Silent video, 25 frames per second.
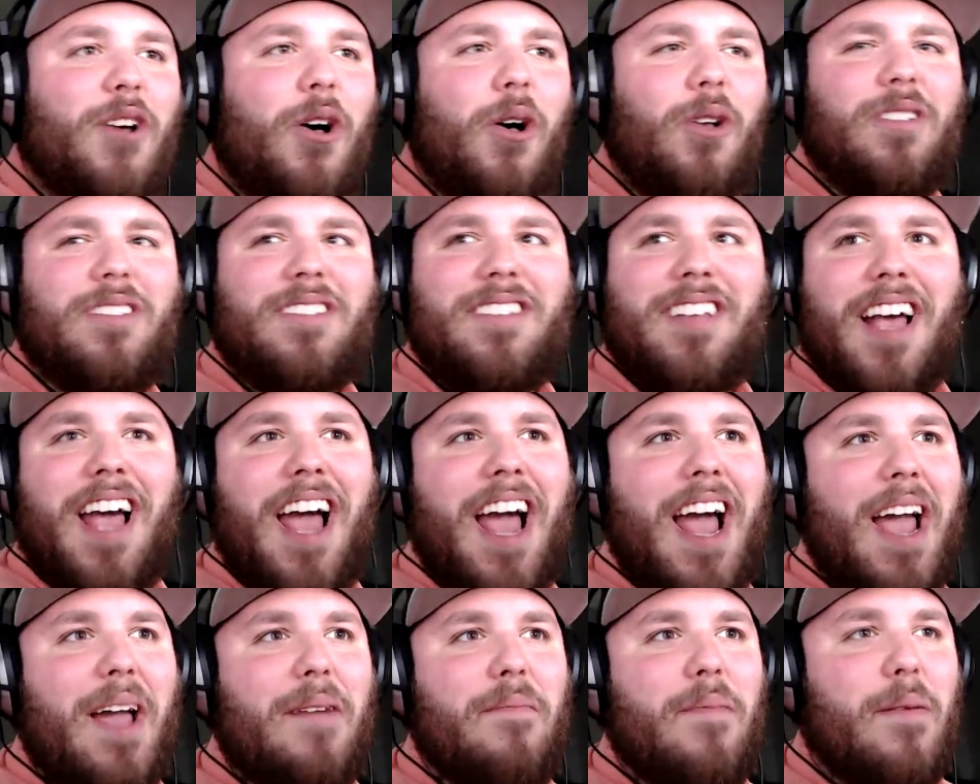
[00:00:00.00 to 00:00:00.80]
whole
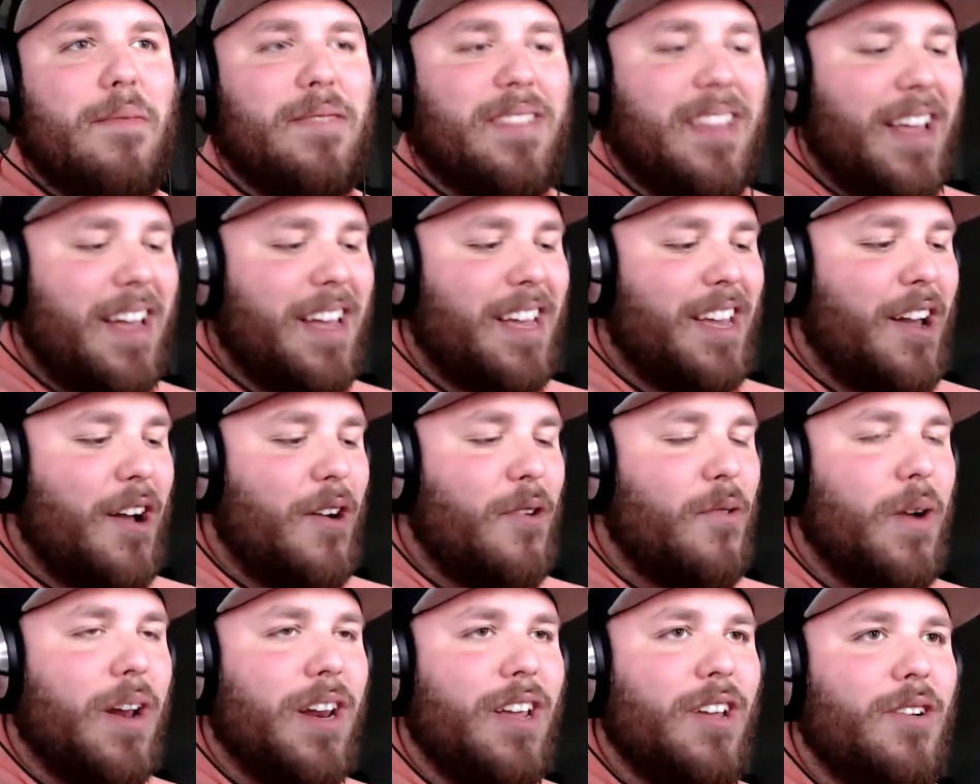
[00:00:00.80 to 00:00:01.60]
time. I've been like,
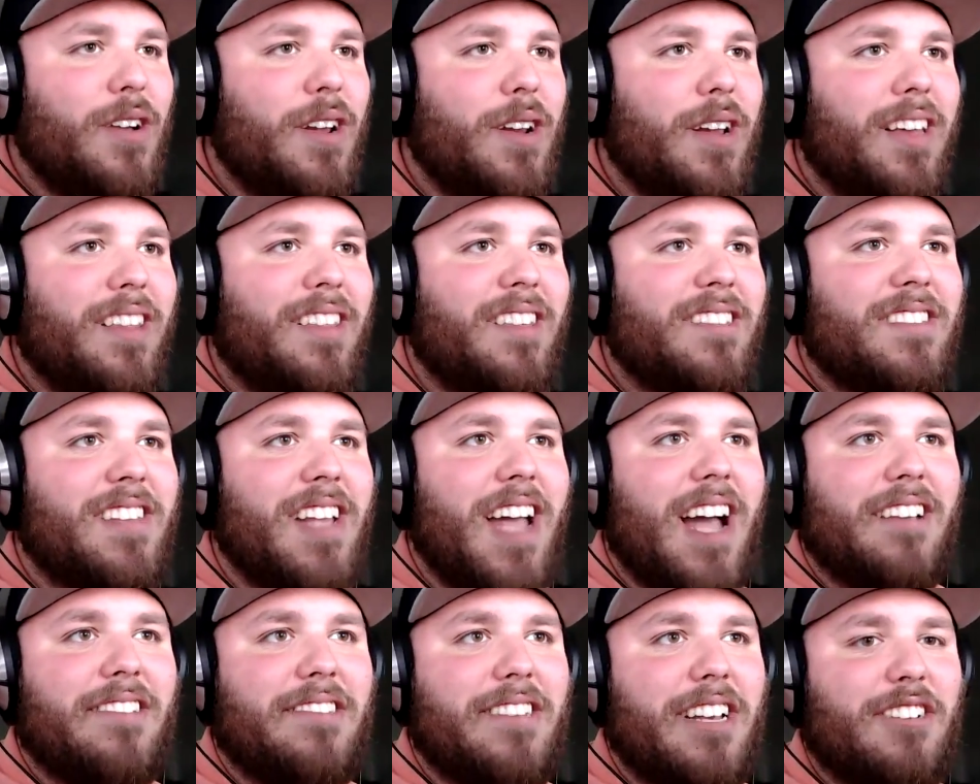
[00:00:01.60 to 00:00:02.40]
yo, when are you going to get the
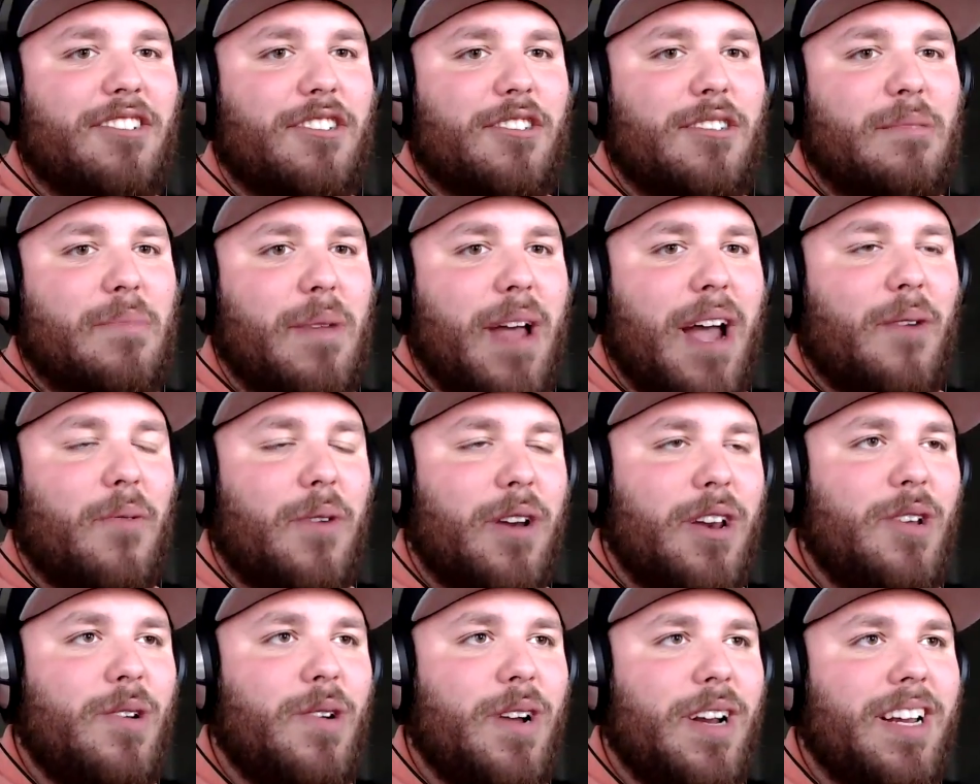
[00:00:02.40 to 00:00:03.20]
stack sections back?
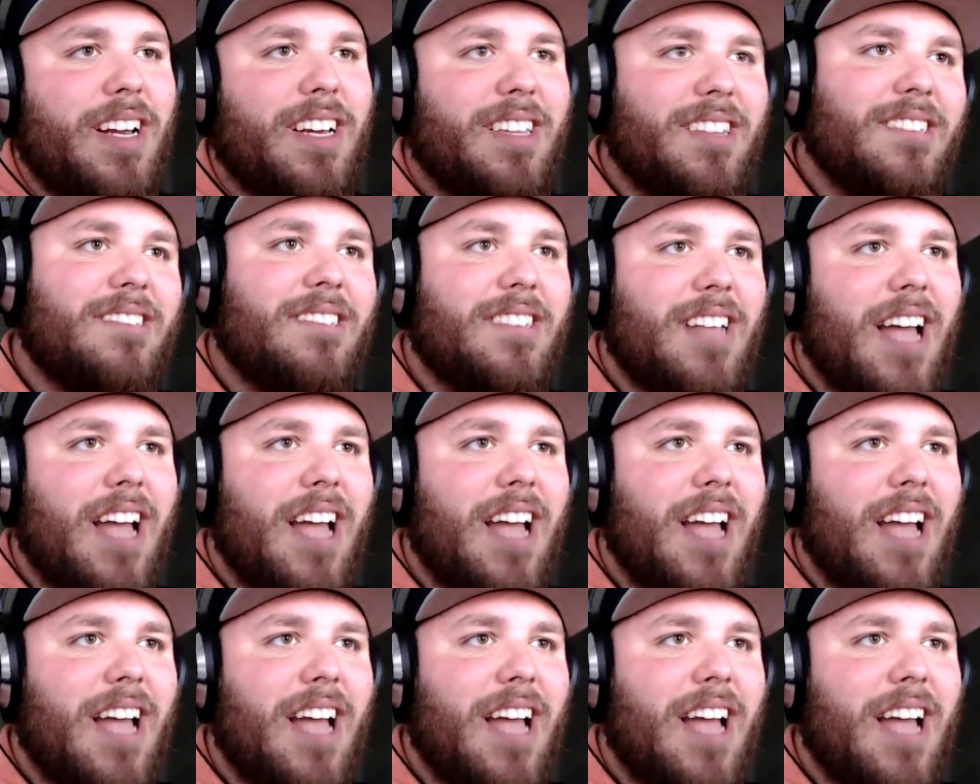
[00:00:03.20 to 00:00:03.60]
When are you going to get the